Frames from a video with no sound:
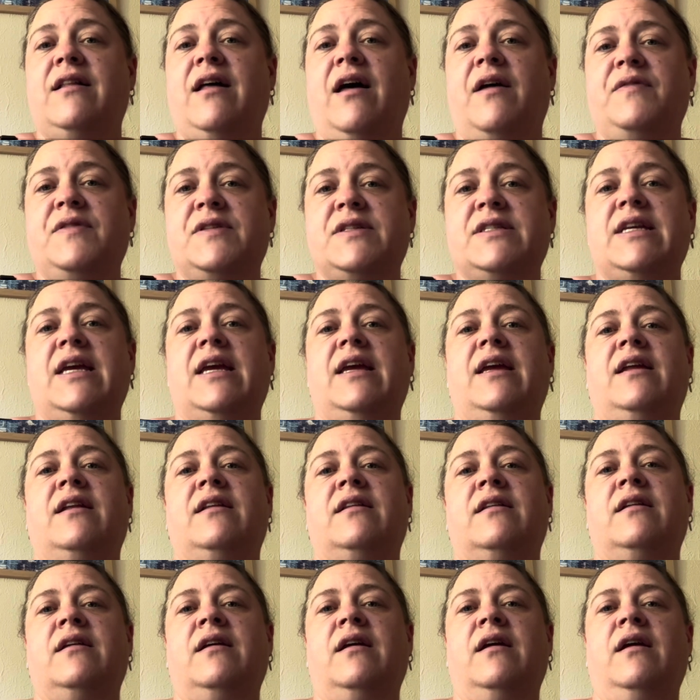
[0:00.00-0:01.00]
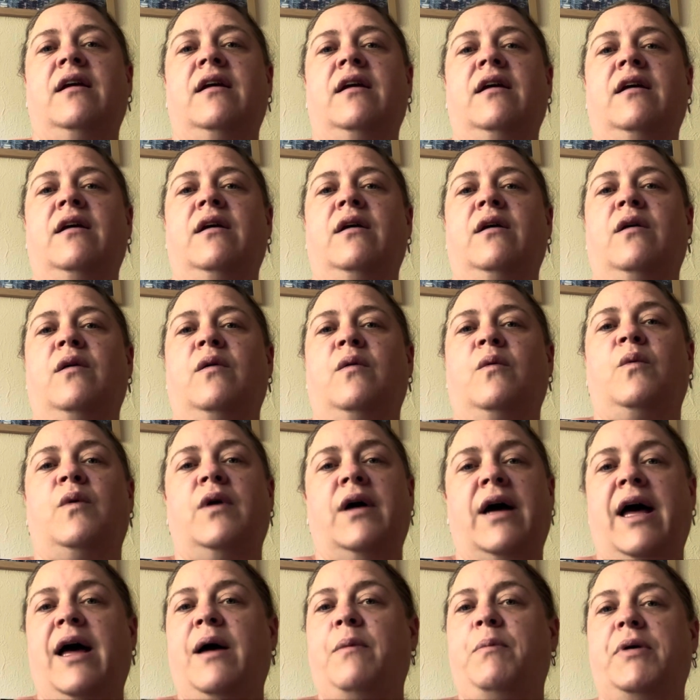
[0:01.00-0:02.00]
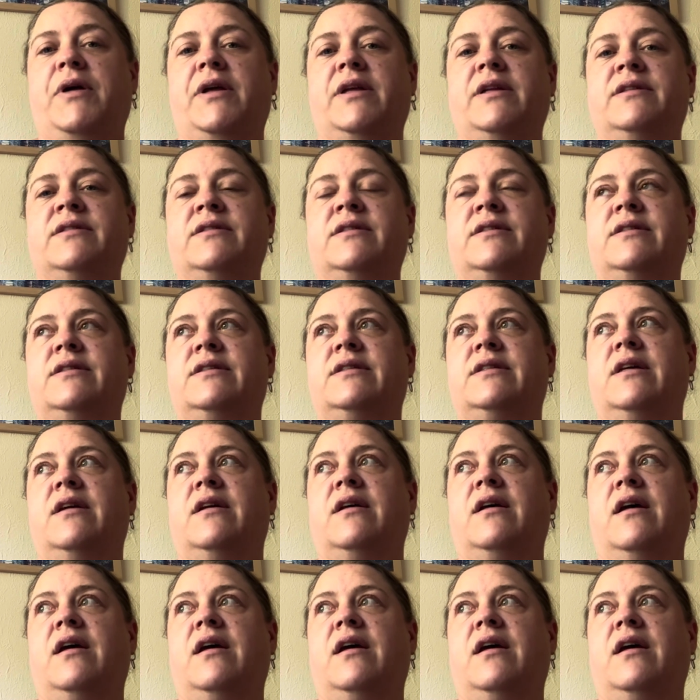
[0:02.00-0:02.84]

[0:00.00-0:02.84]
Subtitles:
I've seen what happens.